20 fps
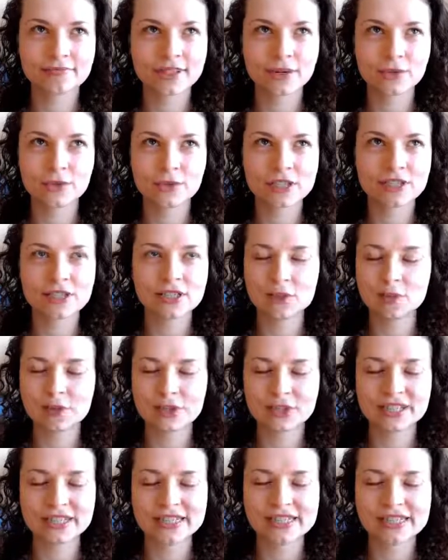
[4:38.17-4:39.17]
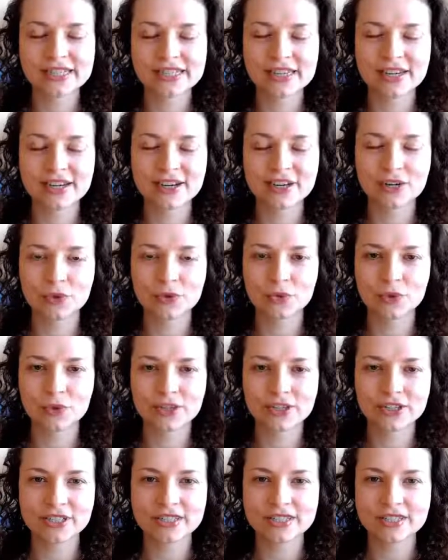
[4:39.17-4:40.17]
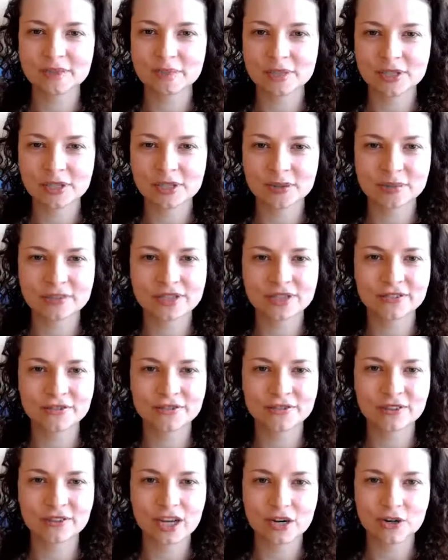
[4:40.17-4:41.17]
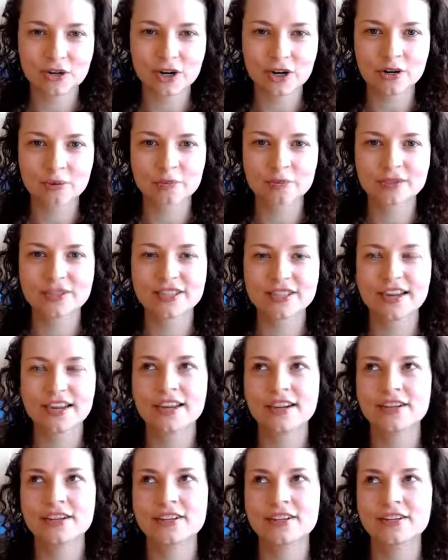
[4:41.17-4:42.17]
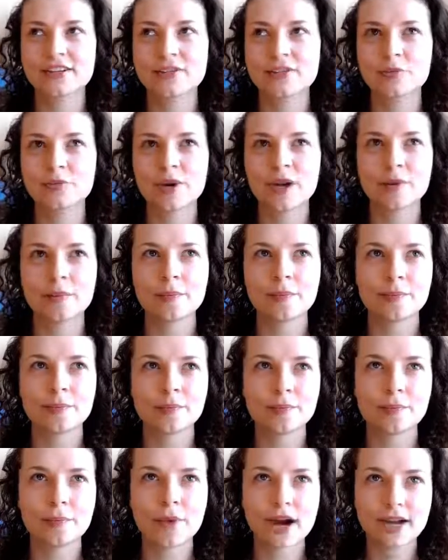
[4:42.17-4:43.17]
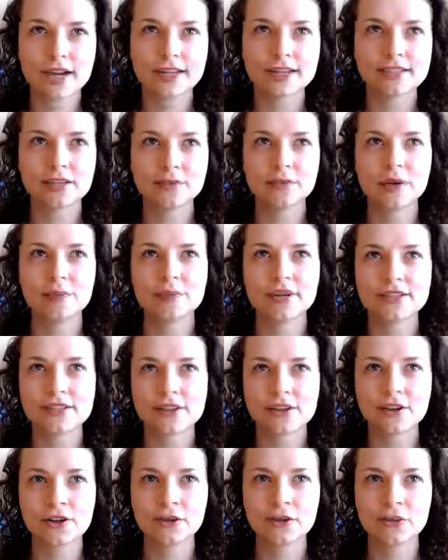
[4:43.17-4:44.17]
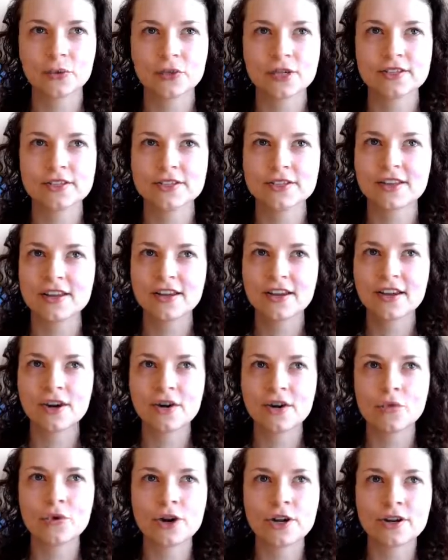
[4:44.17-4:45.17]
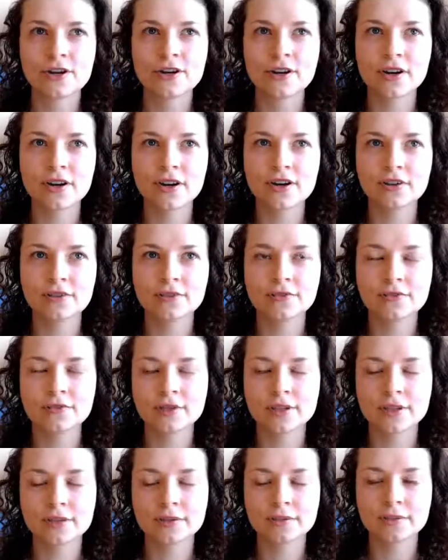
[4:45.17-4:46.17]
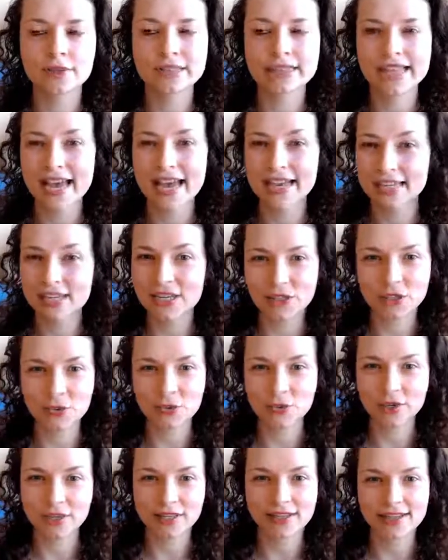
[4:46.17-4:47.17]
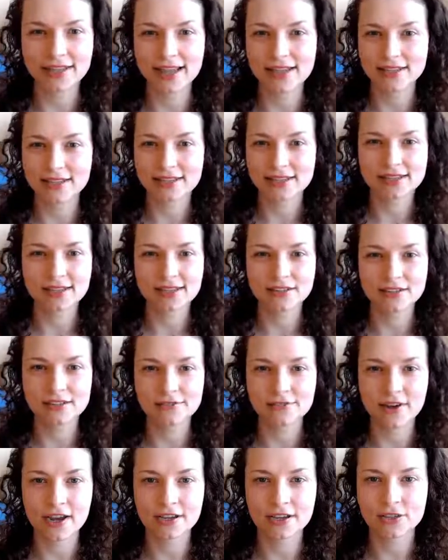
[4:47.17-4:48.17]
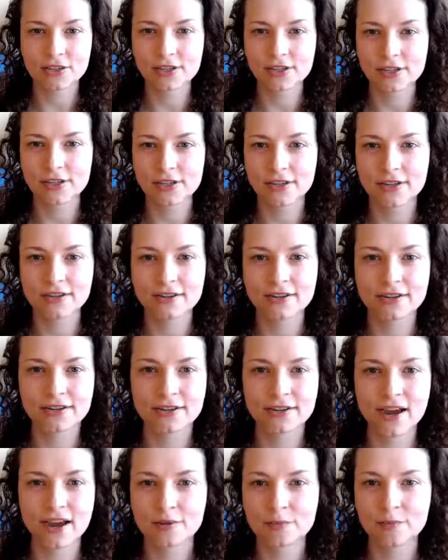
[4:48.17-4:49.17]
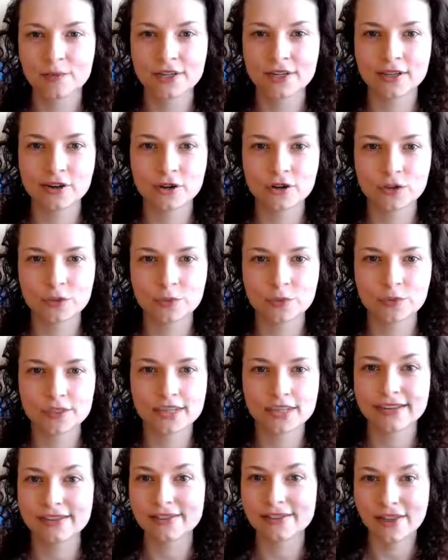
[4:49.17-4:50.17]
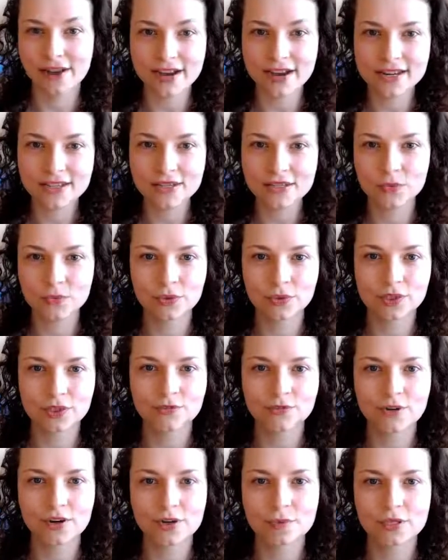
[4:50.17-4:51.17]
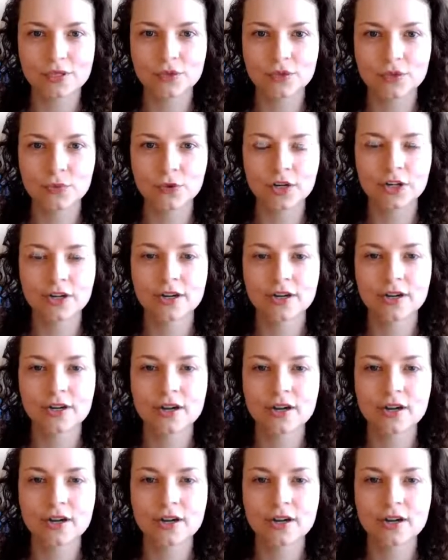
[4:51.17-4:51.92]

experiencing weird symptoms and flare-ups, and my mind and my mental health was one of lacking joy and lacking satisfaction and not being 100% aligned with the pharmacy work,